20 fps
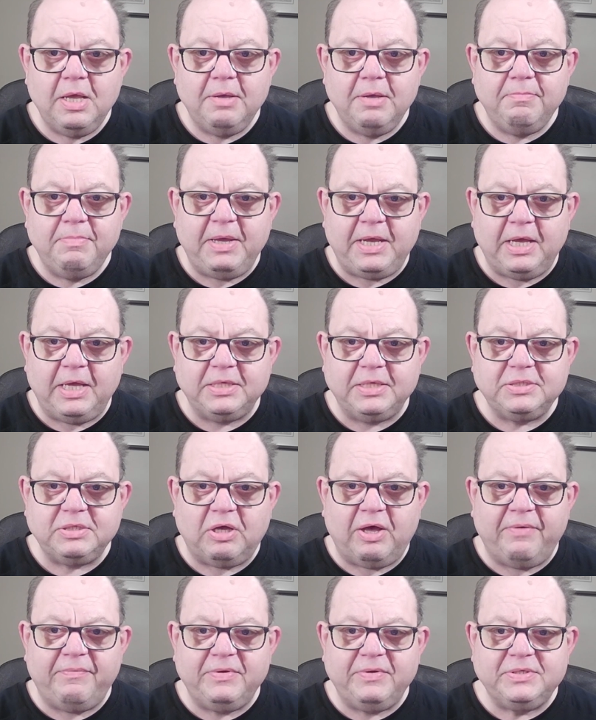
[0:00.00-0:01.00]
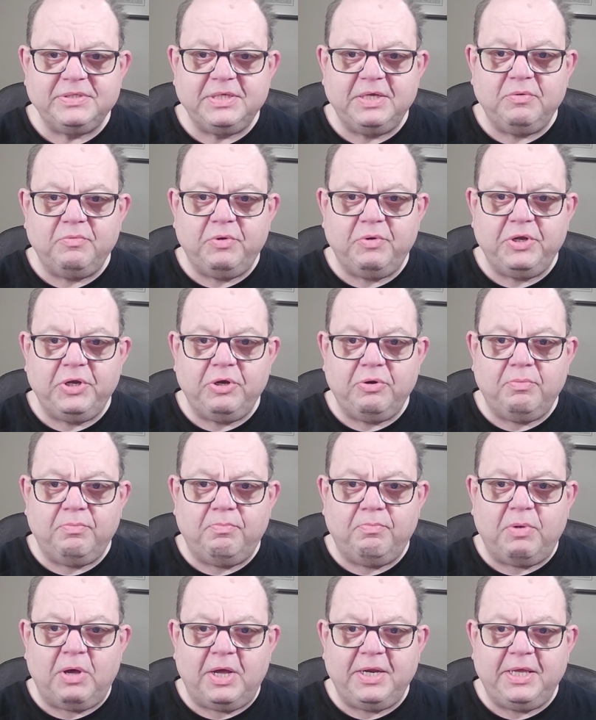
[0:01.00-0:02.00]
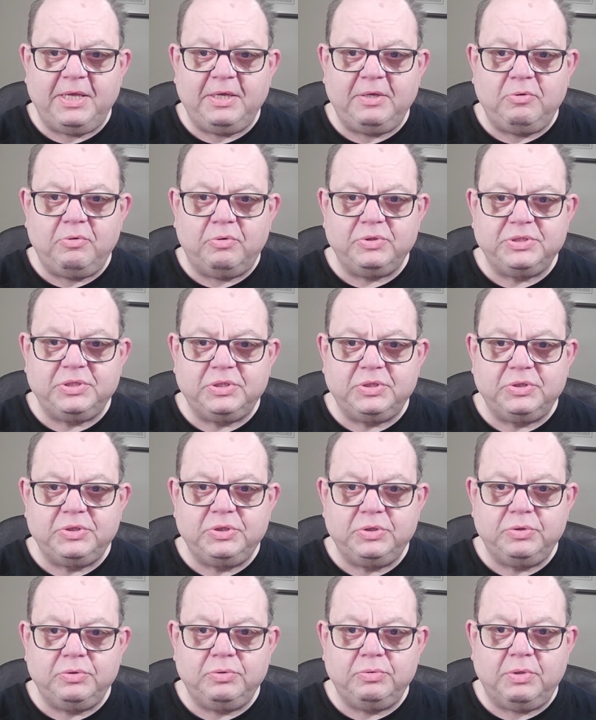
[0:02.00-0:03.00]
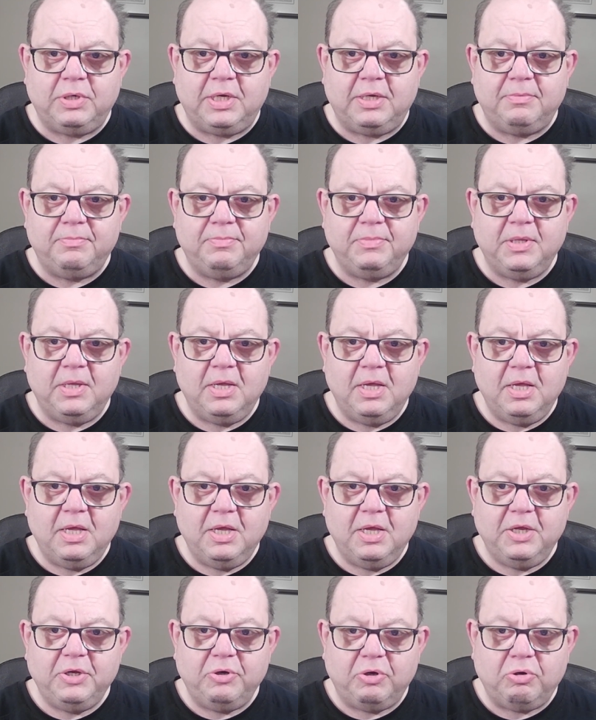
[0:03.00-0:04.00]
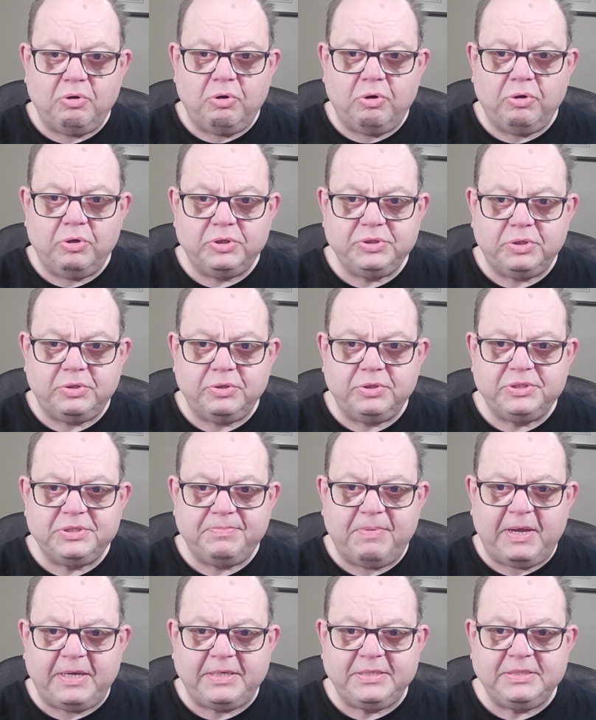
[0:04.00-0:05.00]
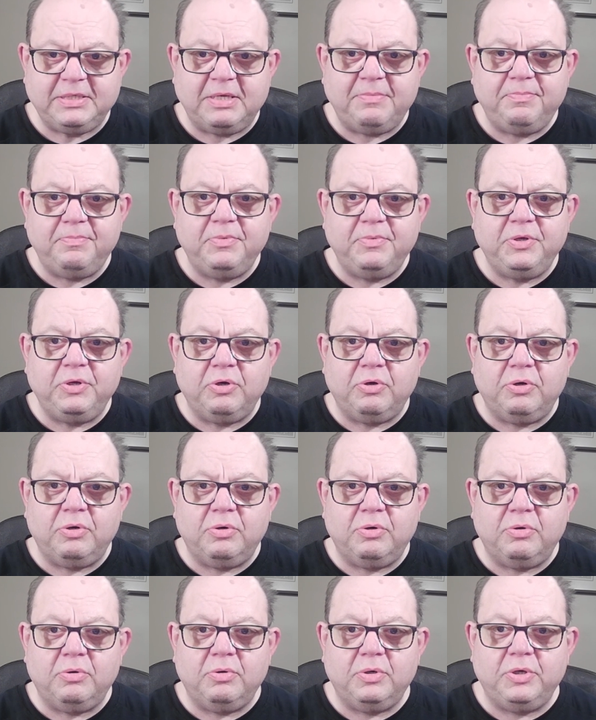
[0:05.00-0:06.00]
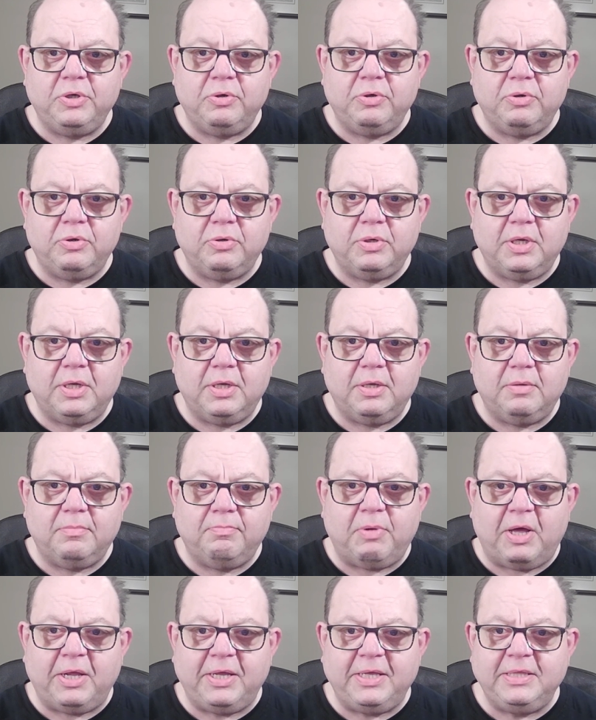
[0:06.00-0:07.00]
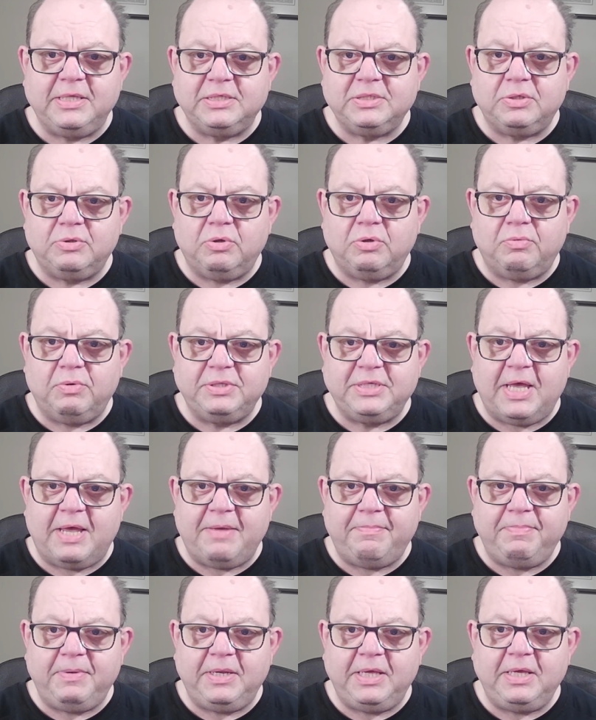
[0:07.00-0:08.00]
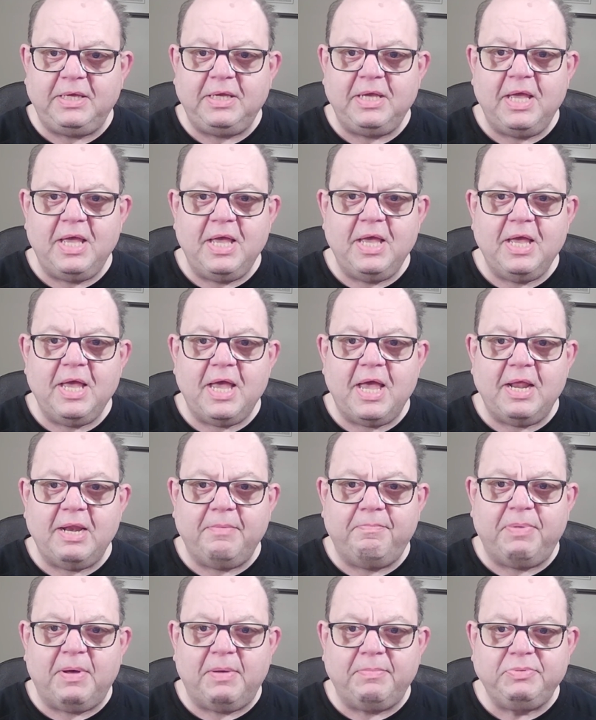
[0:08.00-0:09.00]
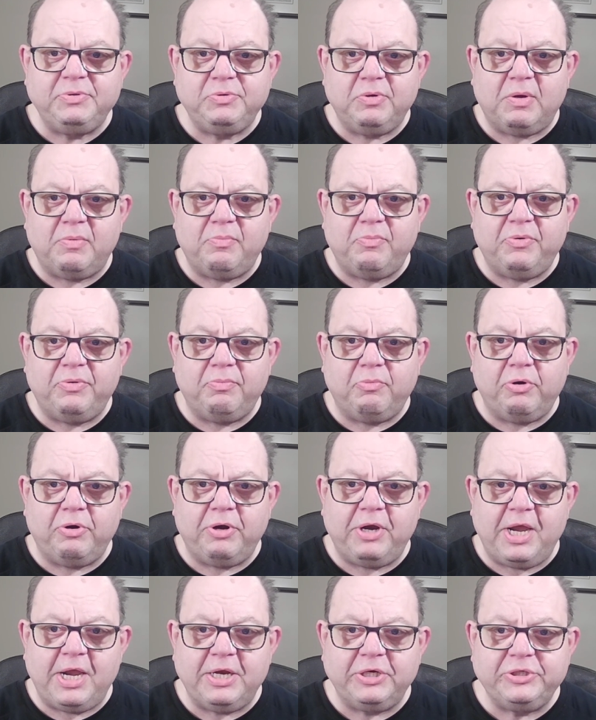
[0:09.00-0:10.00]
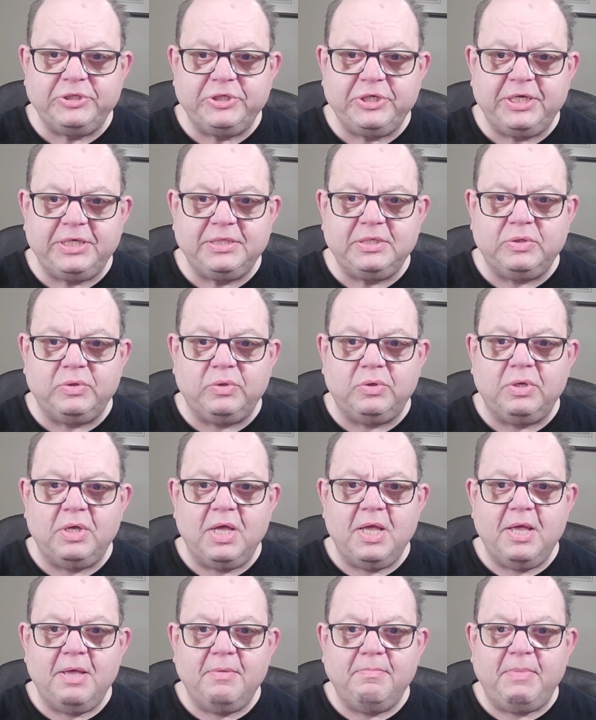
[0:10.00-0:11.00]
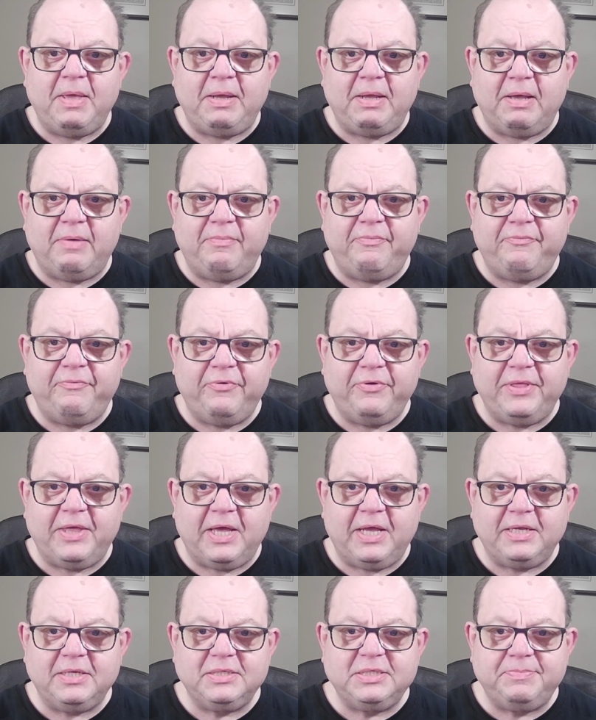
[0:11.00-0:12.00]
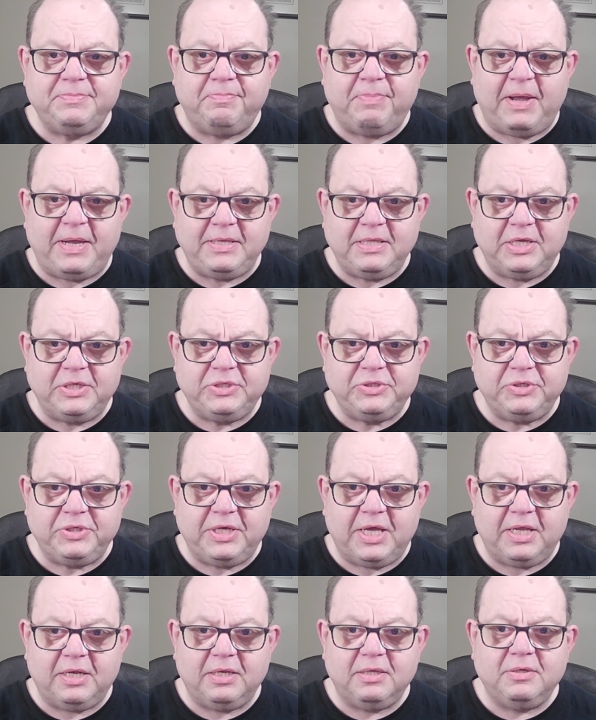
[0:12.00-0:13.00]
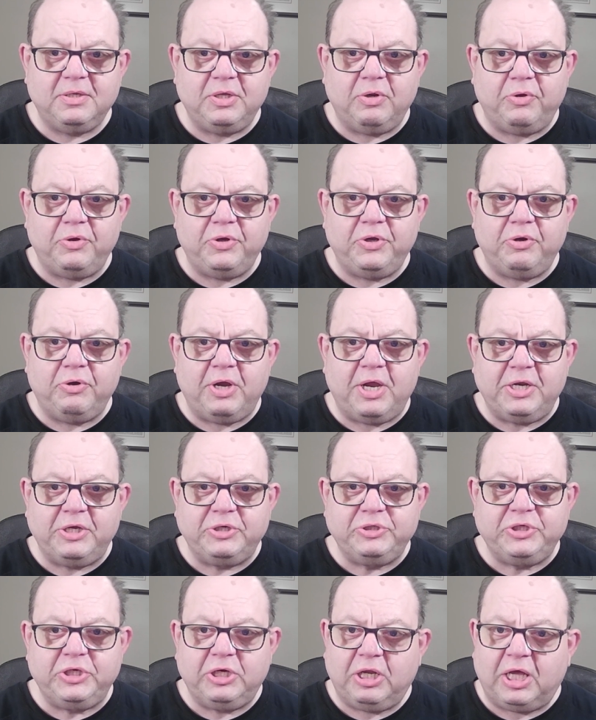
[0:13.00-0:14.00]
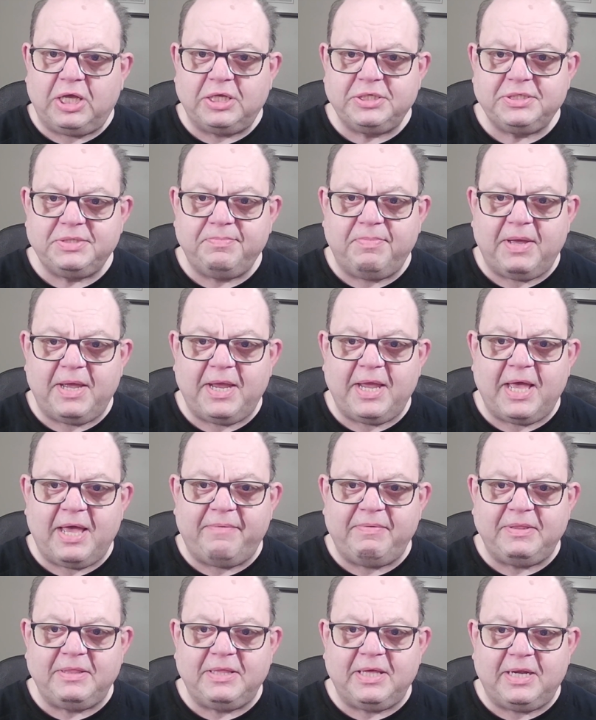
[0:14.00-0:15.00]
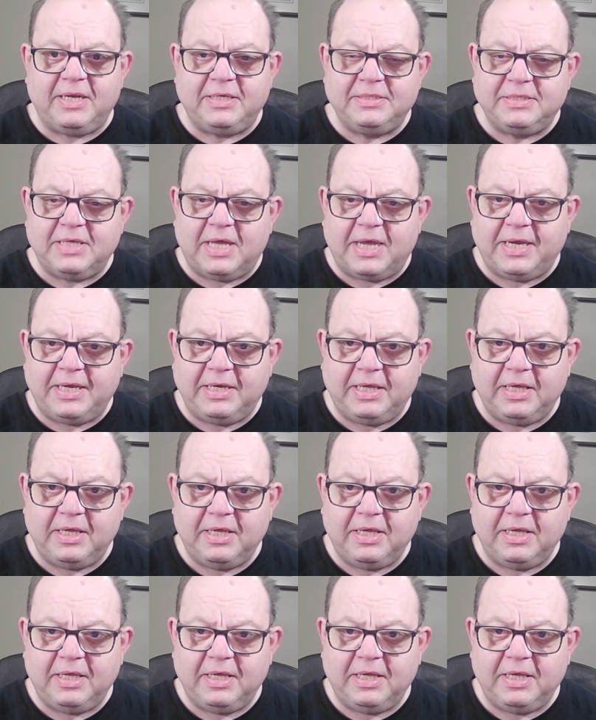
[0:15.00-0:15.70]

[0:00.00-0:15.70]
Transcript: Because obviously, when your body goes into your cortisol spikes up, your body doesn't know what's happening, and it pumps you up with more energy to make up for that spike that you get. Your energy lost by having that anxiety.